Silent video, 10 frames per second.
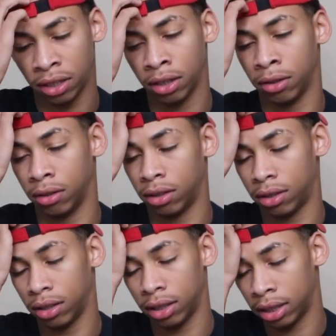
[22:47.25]
she'll
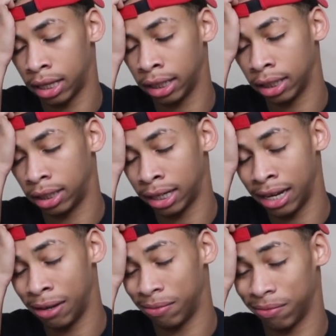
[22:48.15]
think the
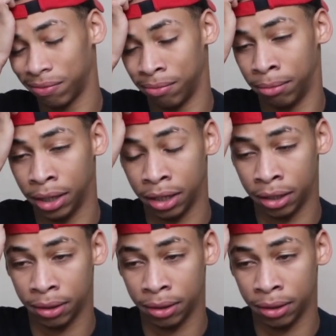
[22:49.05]
same, but